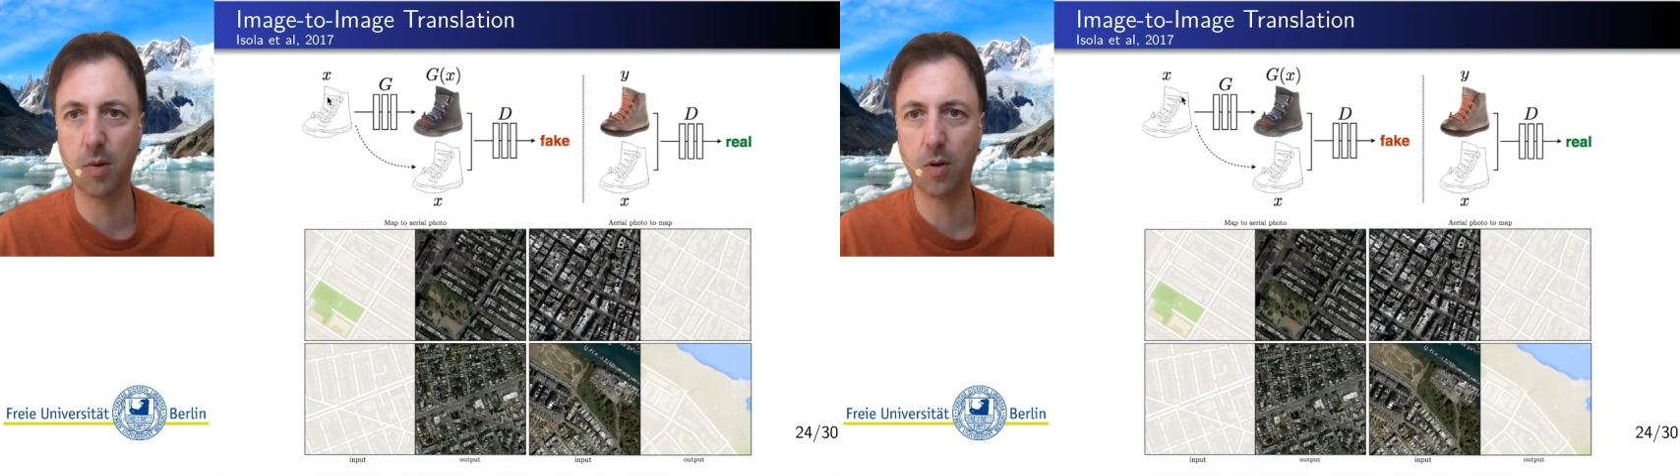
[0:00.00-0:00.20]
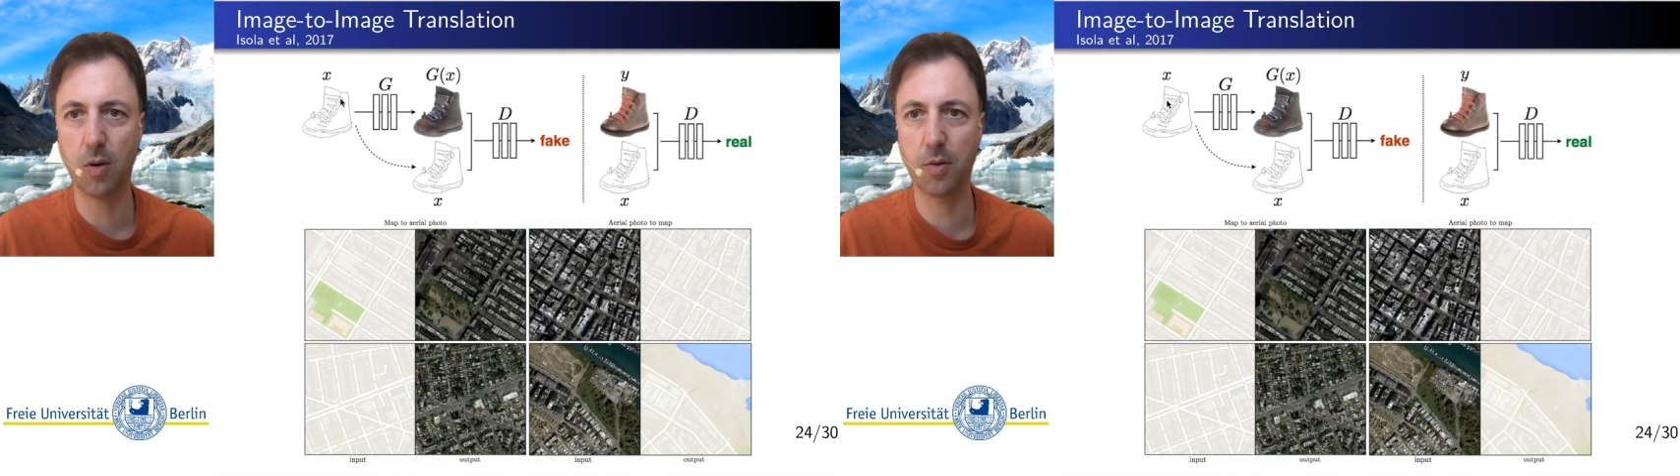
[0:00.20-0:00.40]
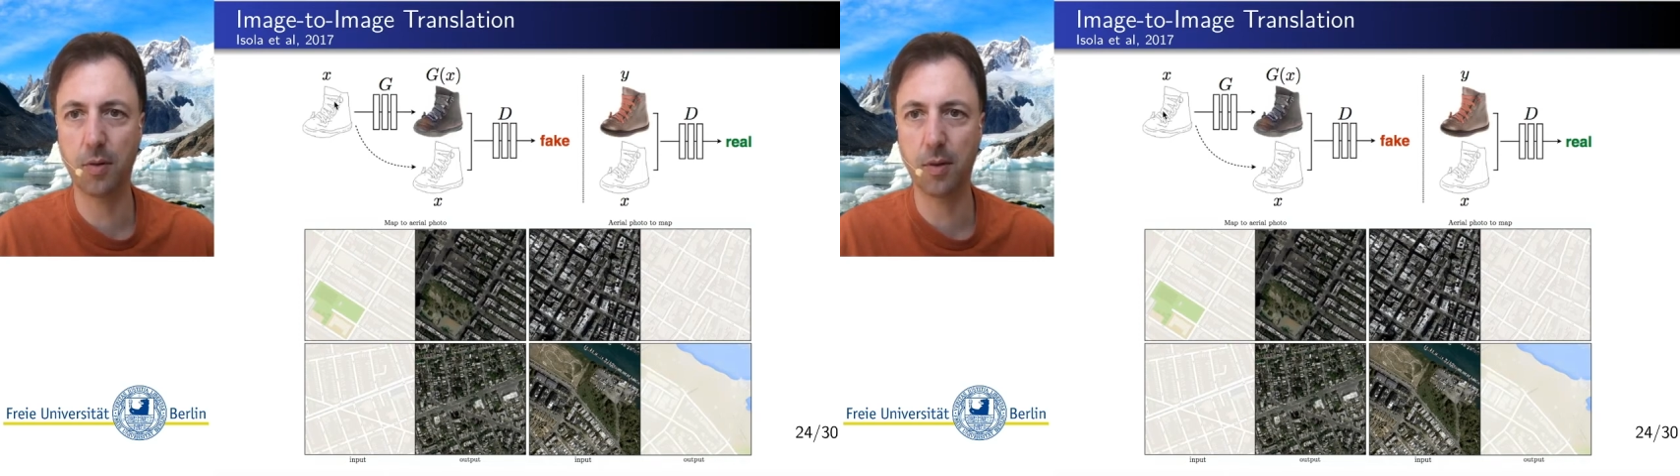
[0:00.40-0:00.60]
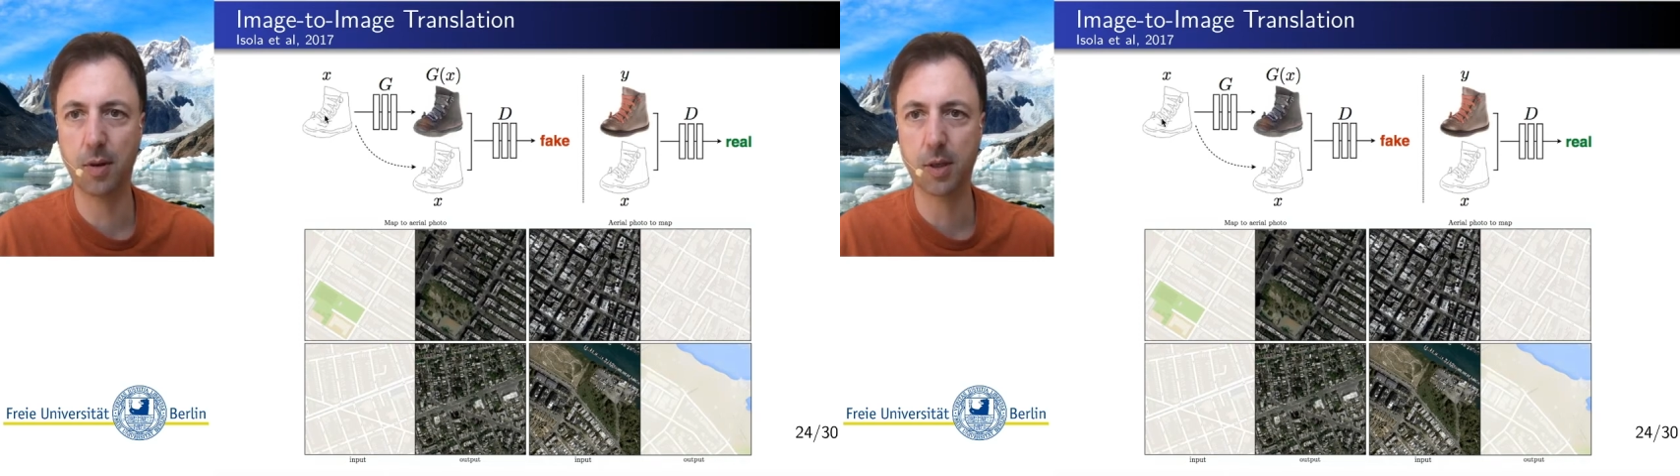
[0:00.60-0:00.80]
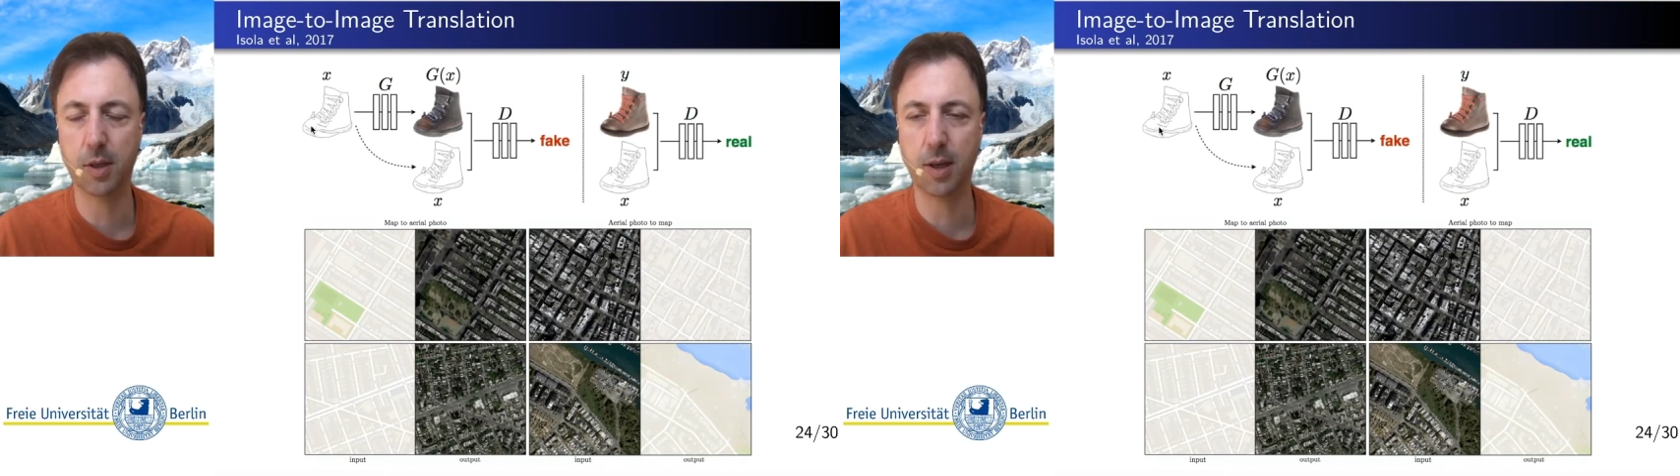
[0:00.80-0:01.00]
on
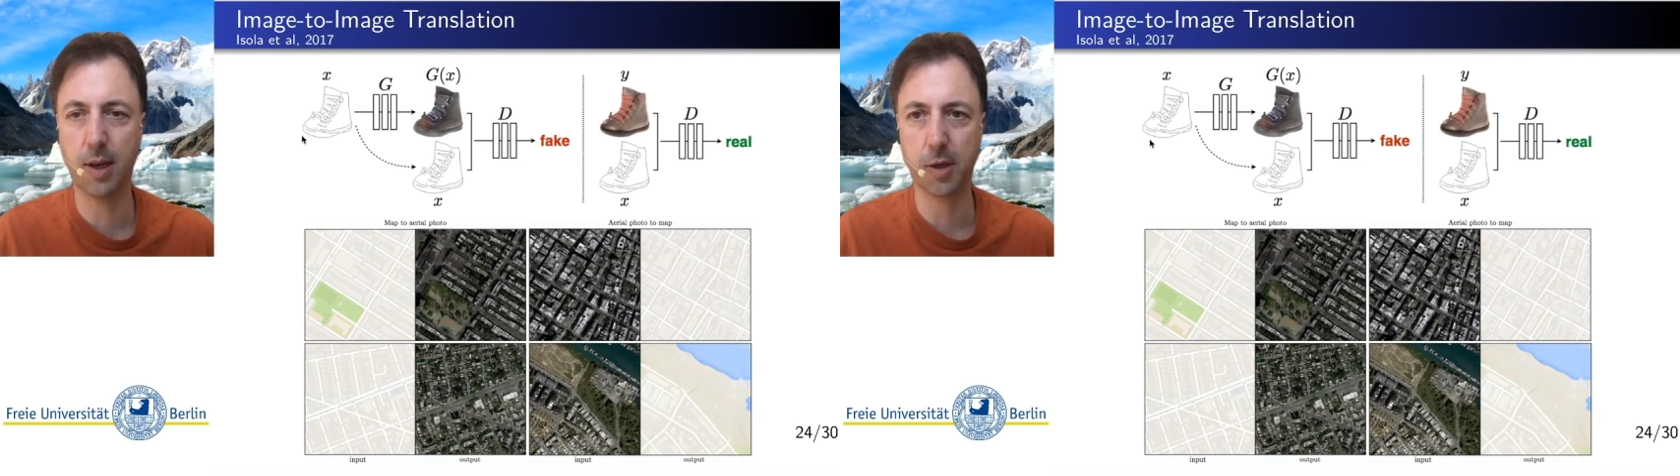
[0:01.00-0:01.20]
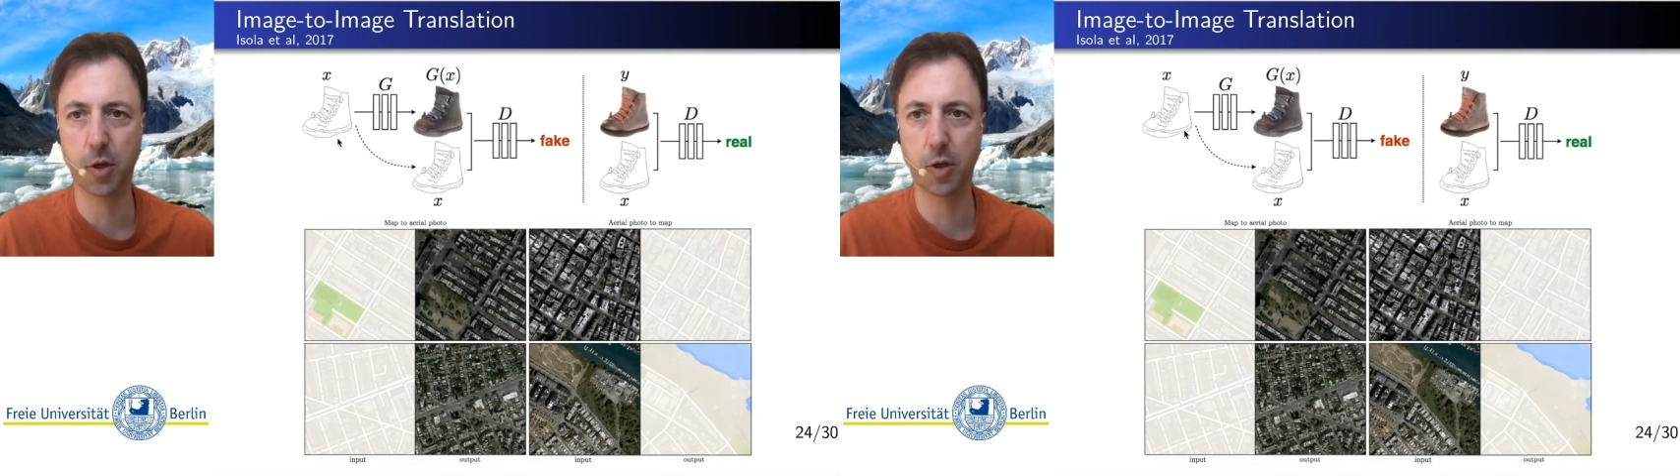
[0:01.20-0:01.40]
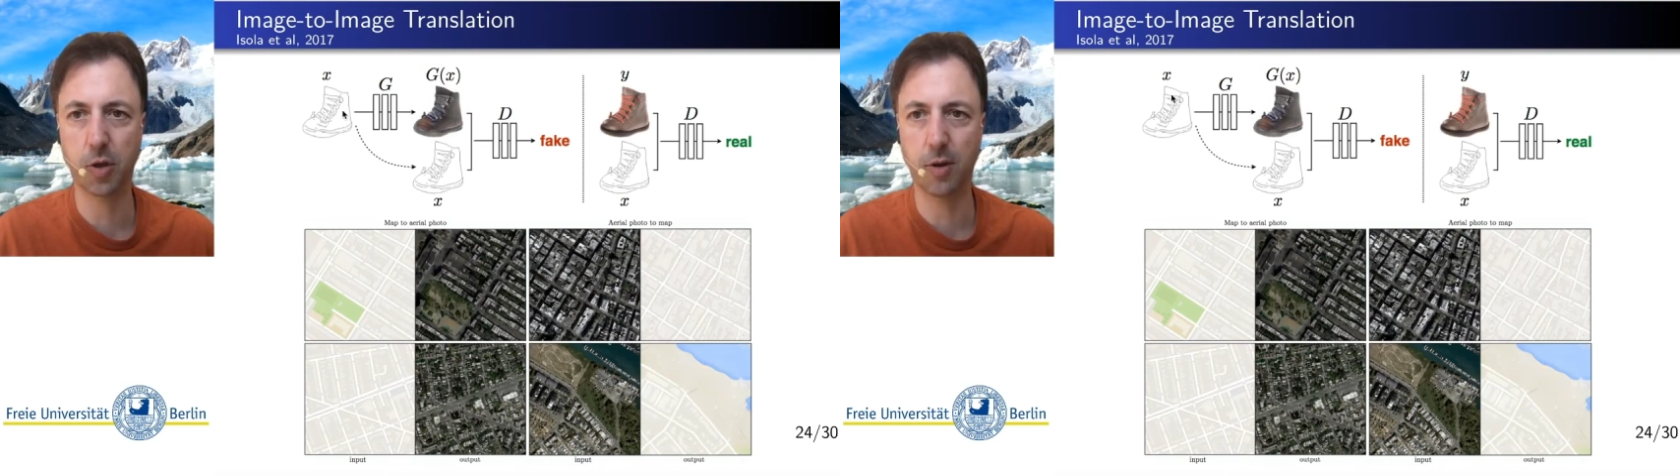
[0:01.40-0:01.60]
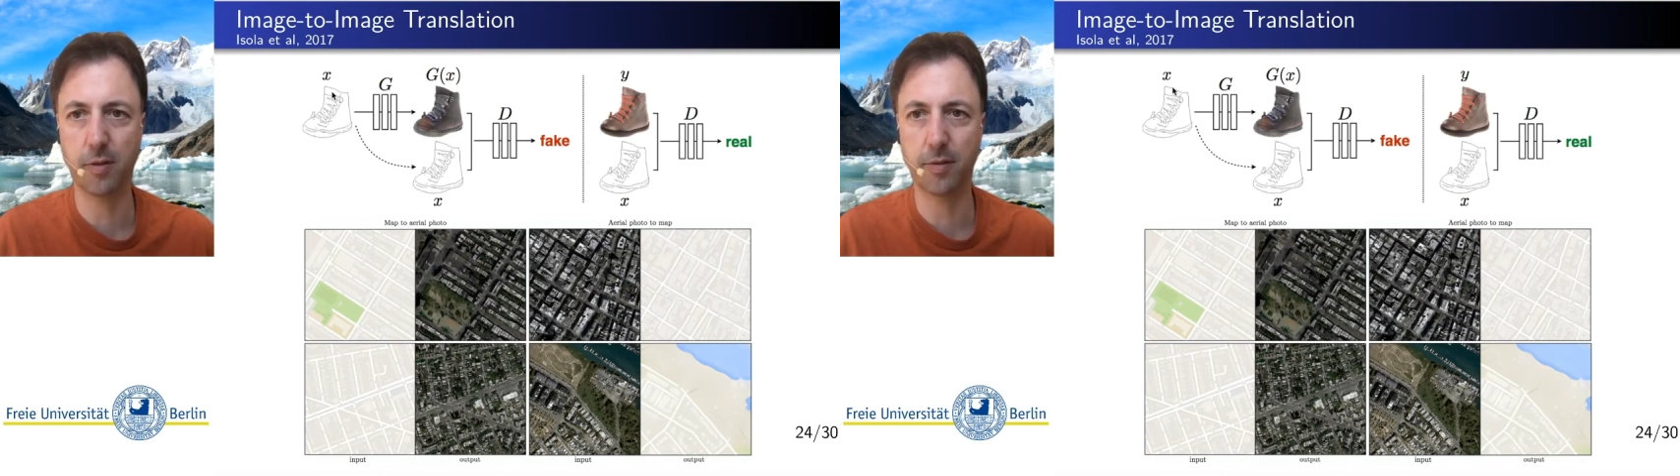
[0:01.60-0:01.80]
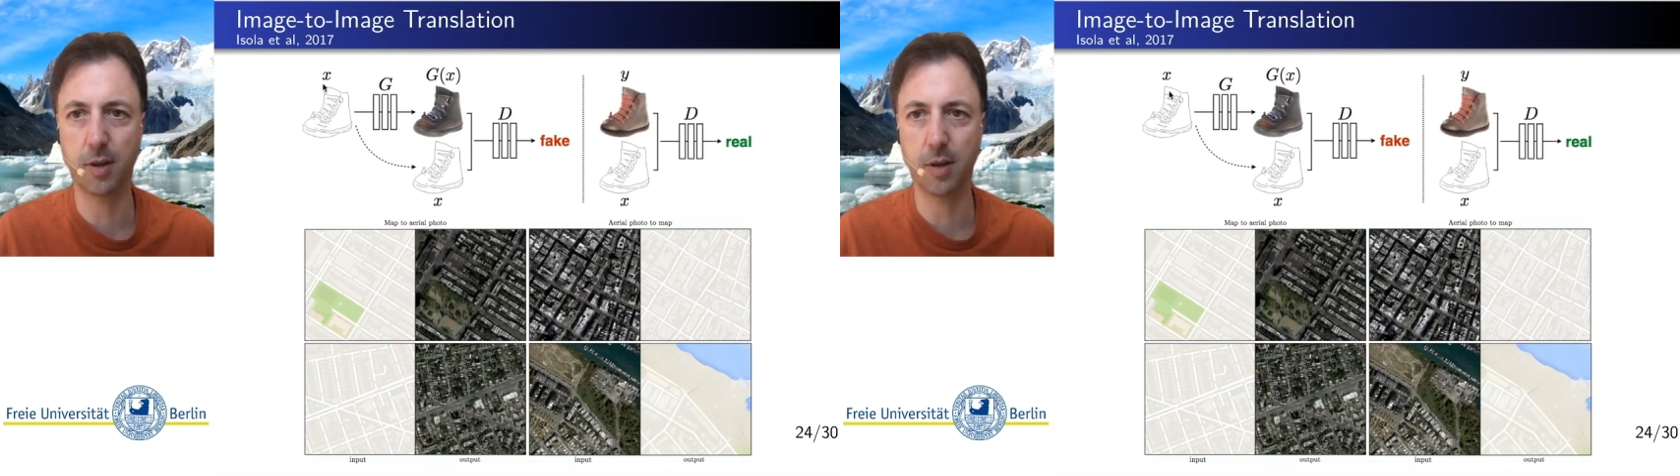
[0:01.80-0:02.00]
the sketch of